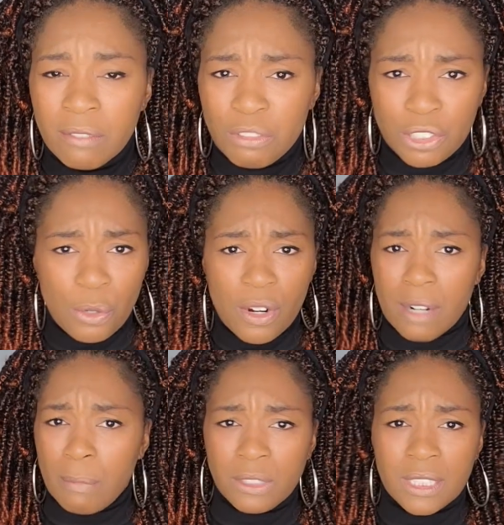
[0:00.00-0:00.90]
Sure,
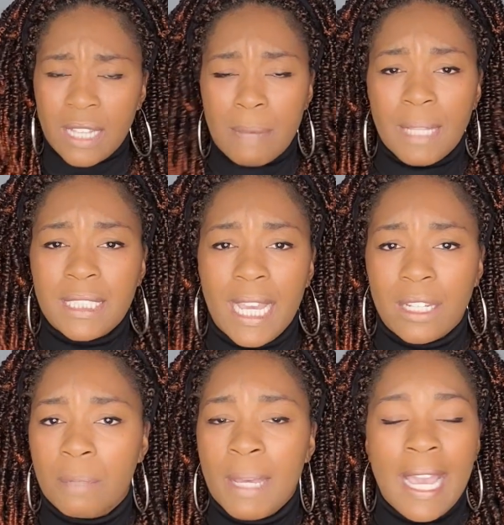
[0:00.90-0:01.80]
most of the time they take
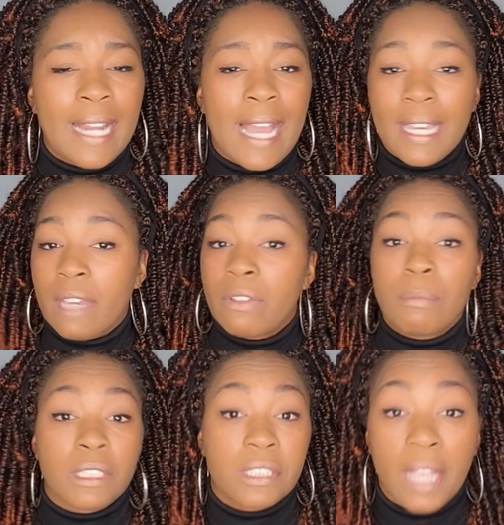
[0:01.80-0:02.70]
them, and I give them
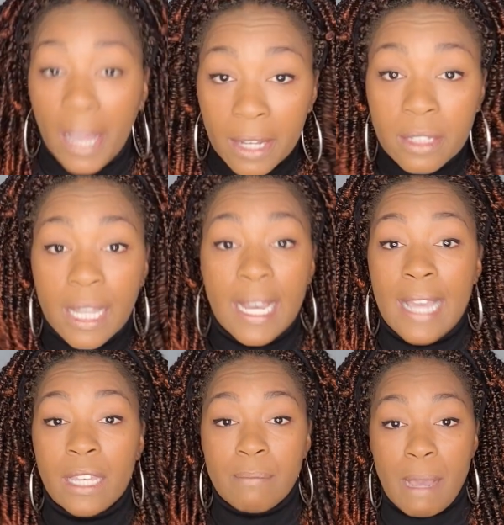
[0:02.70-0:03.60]
a stack. Like, I
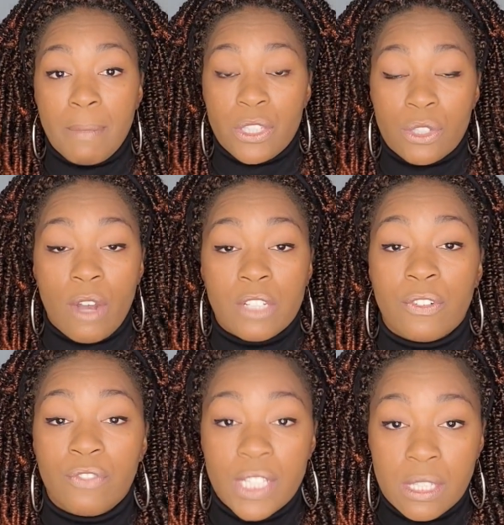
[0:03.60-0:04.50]
get my business cards
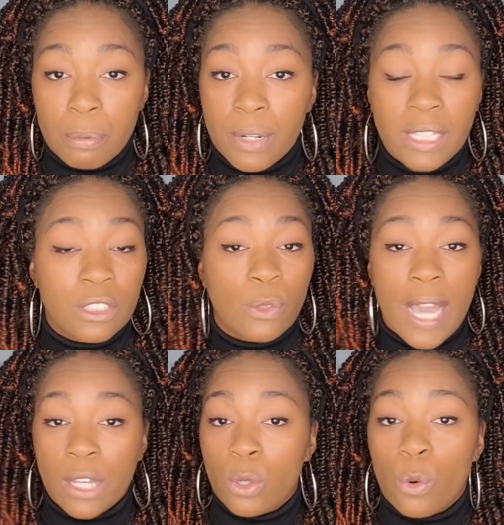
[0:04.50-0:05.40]
from Vistaprint so
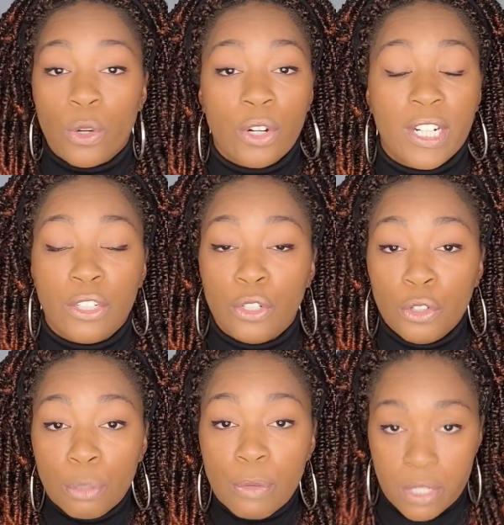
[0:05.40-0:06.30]
I can order in
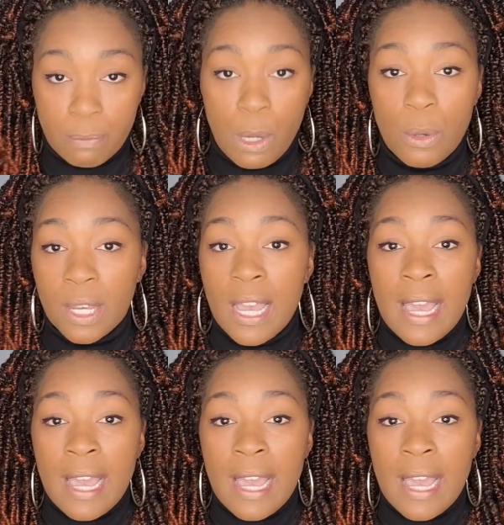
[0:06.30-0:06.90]
numerous bulk,